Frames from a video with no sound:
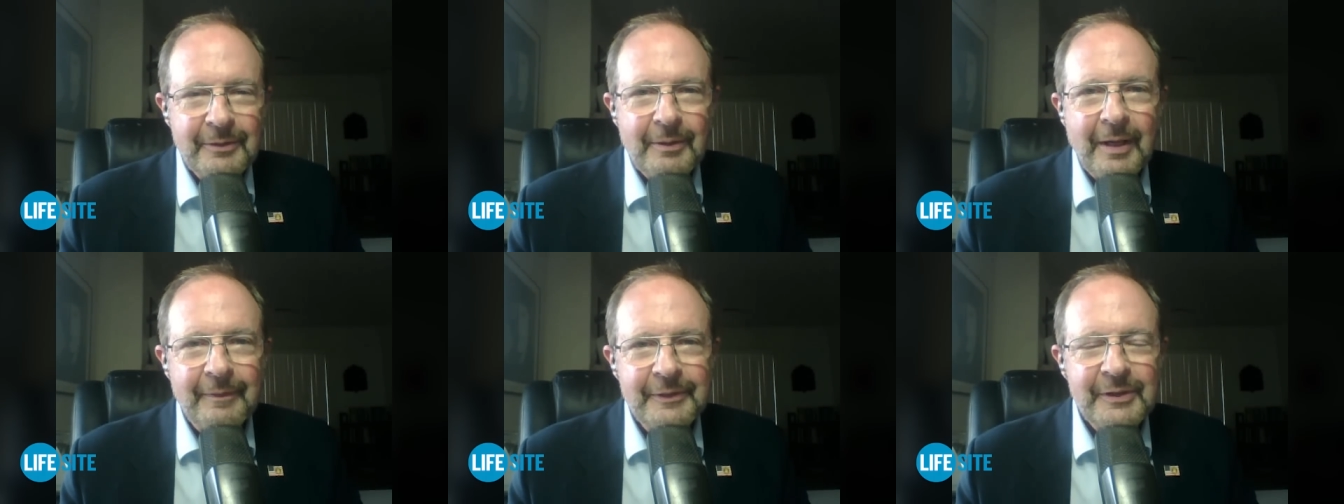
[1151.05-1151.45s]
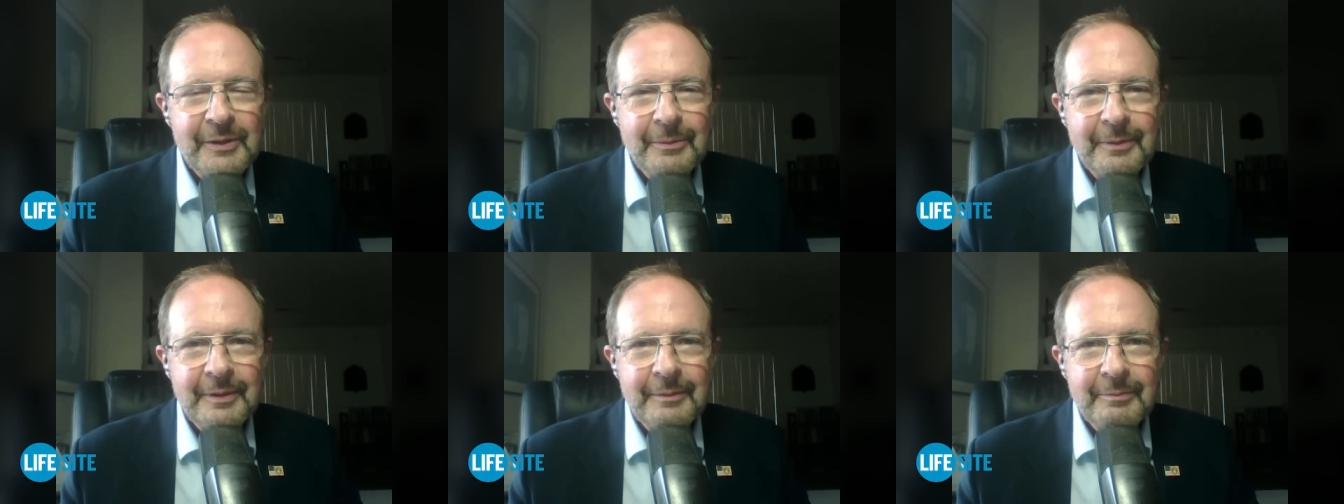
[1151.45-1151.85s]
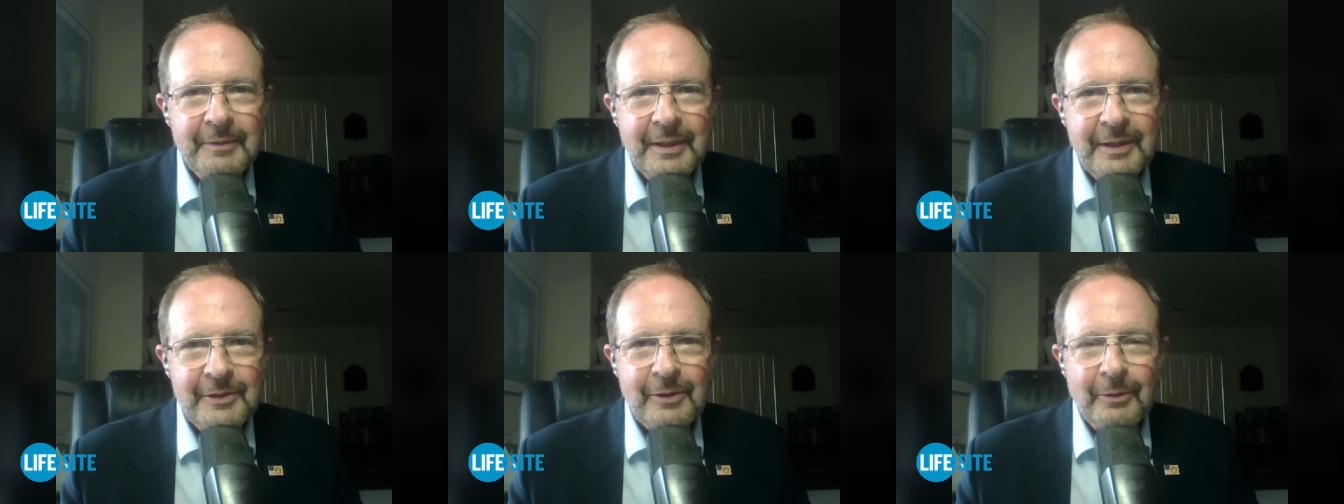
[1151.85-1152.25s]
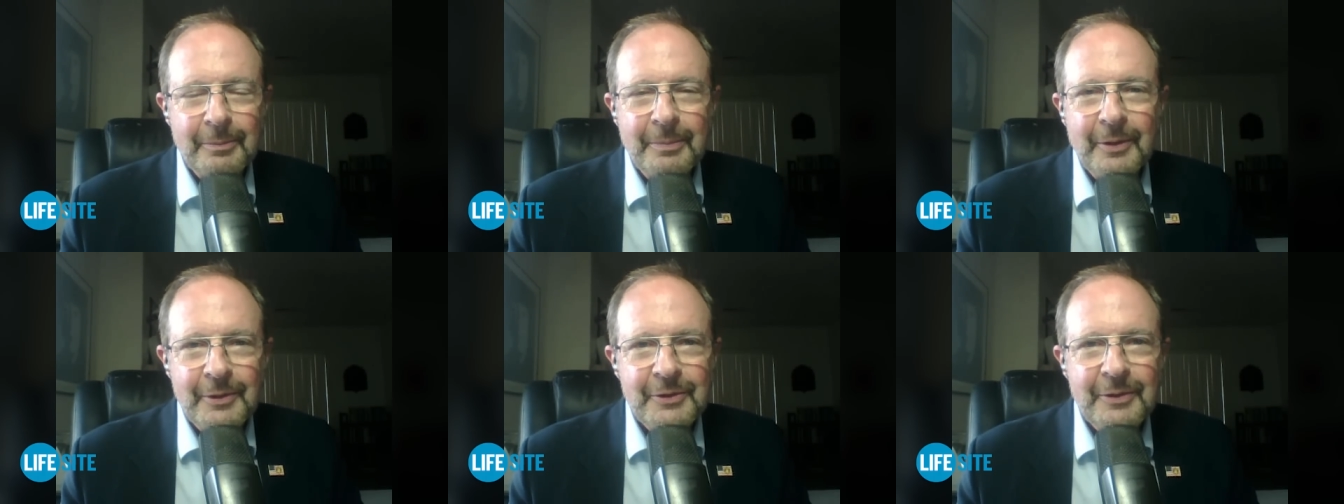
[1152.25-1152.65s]
obviously, with his own
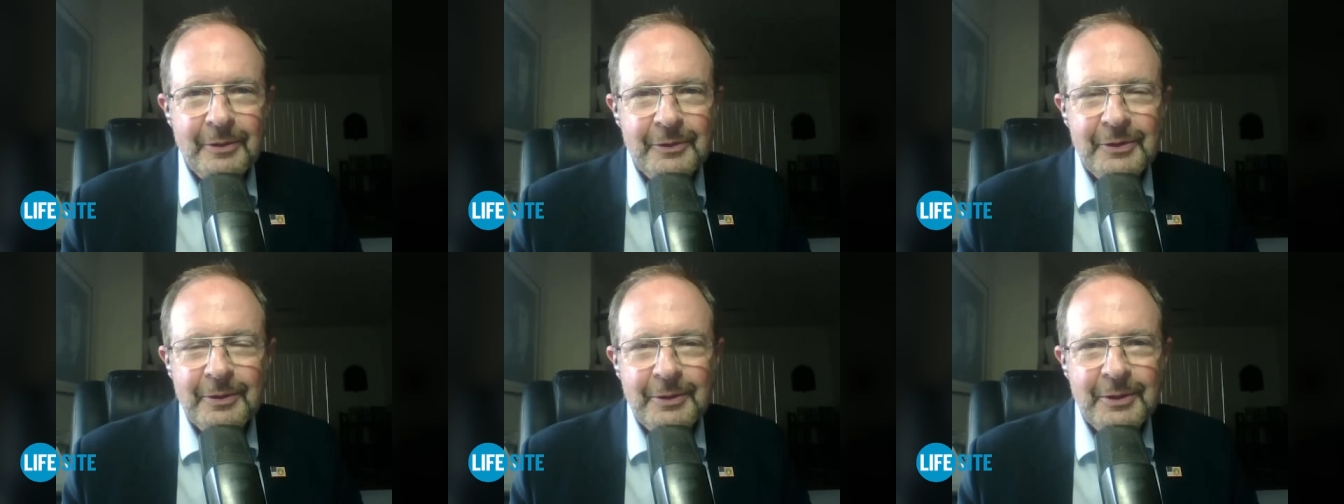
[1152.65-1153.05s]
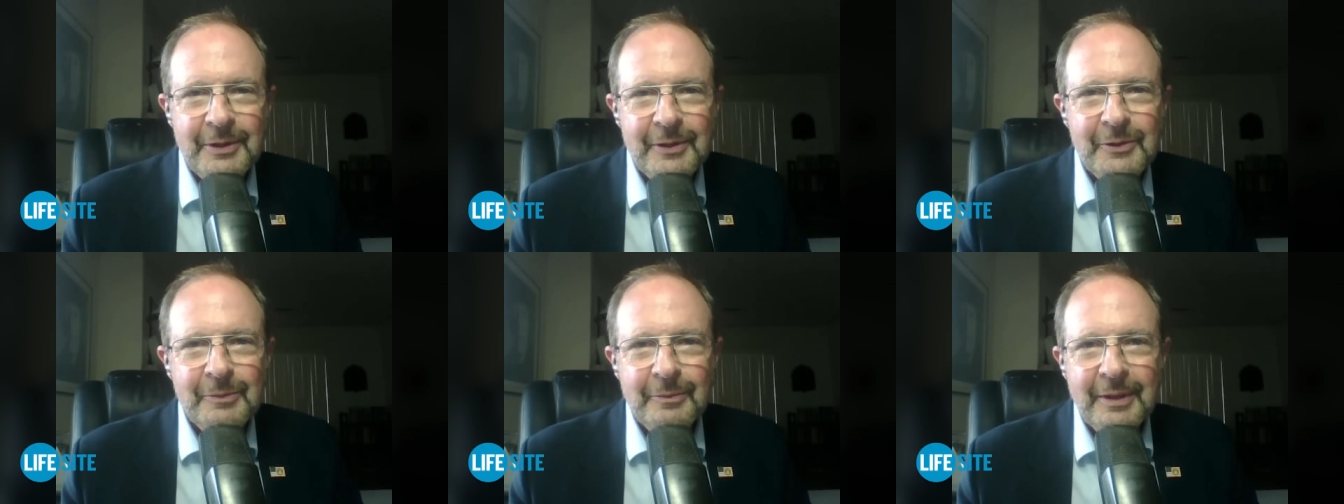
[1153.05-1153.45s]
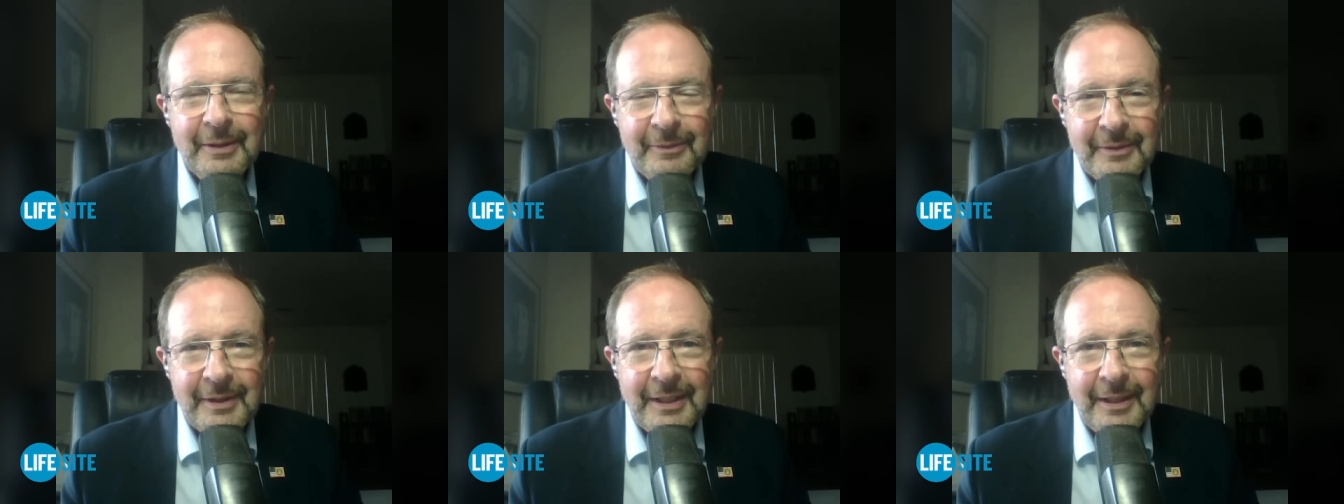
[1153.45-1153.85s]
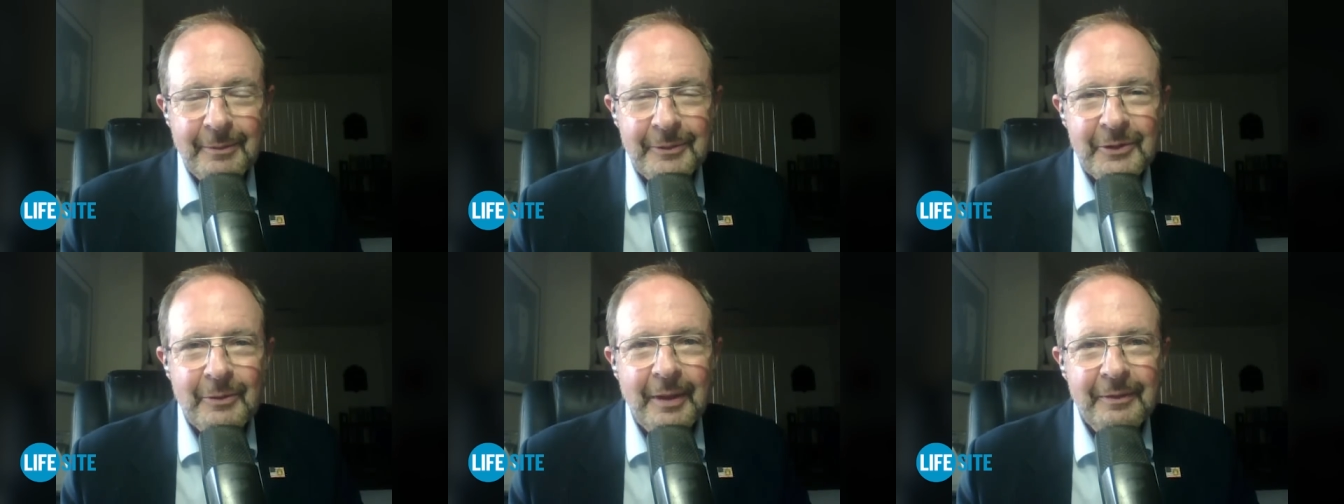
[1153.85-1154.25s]
personal searches, and it
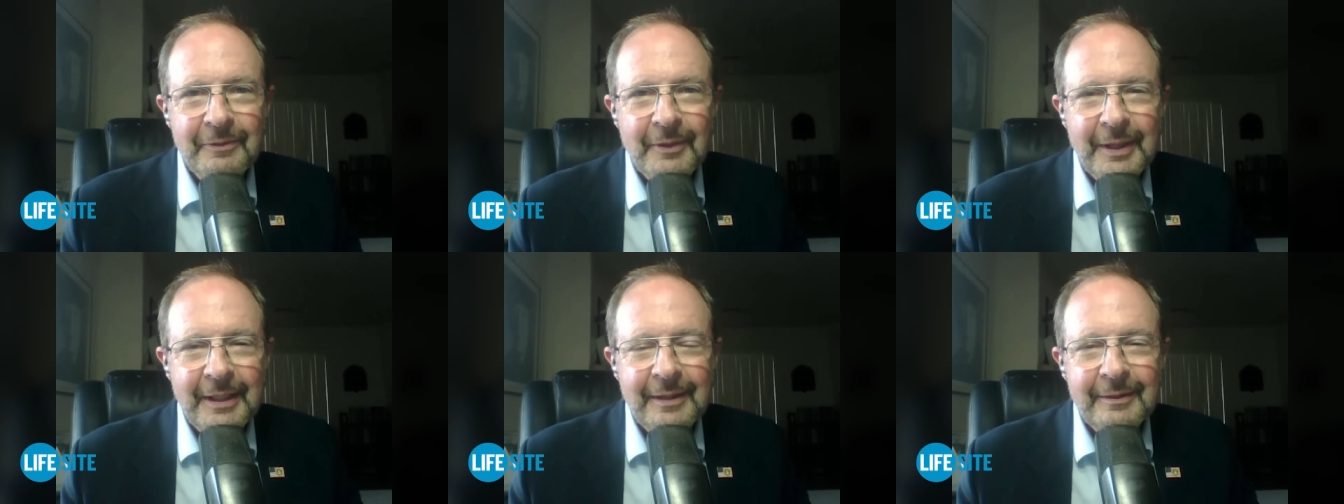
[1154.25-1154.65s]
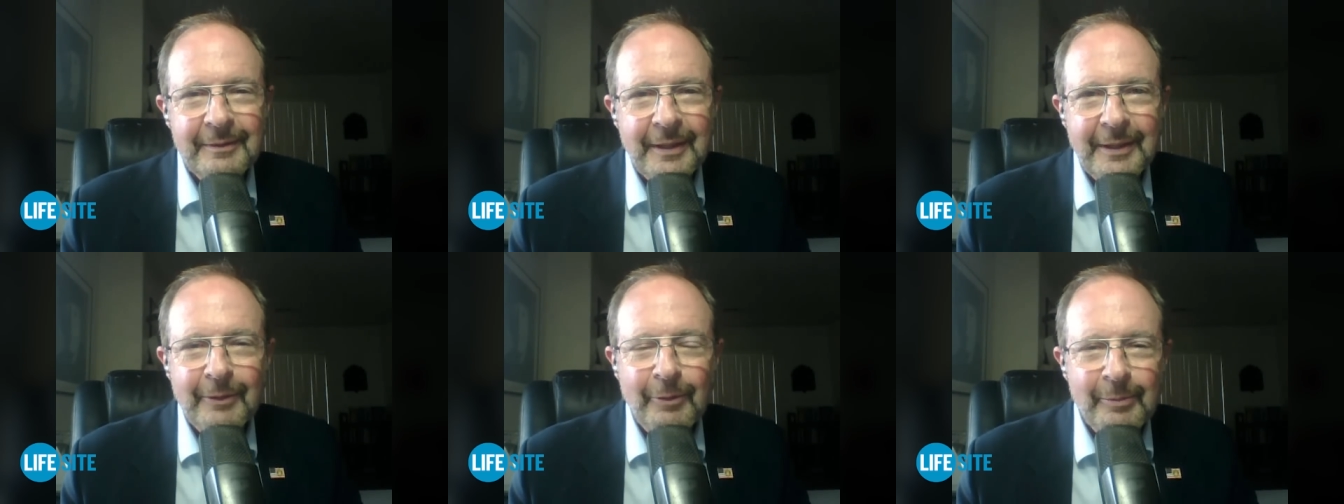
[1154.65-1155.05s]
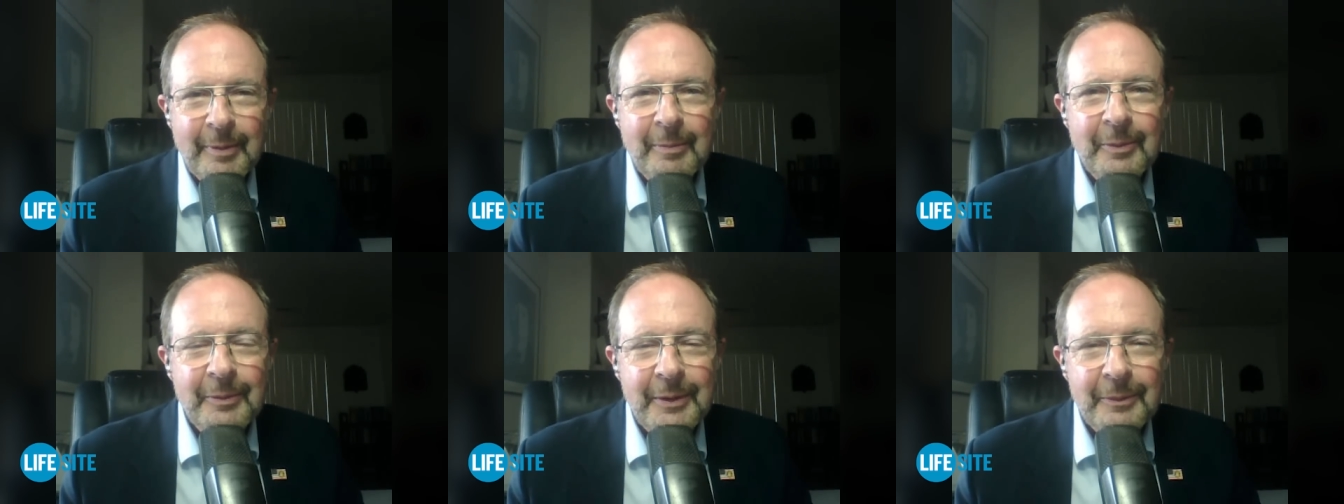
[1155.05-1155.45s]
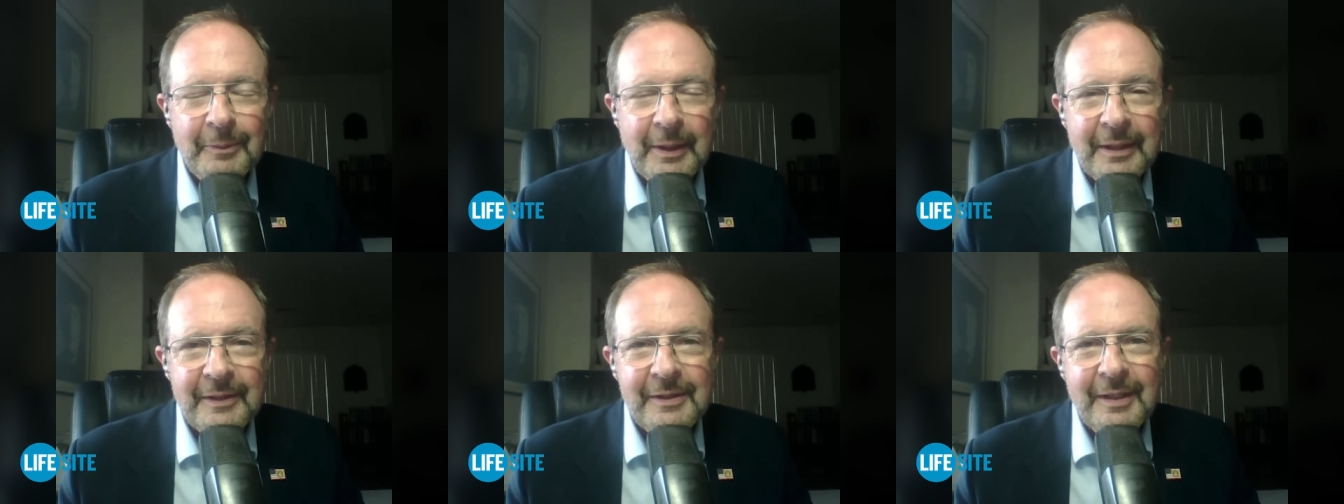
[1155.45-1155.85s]
was quite funny. I don't remember what it was.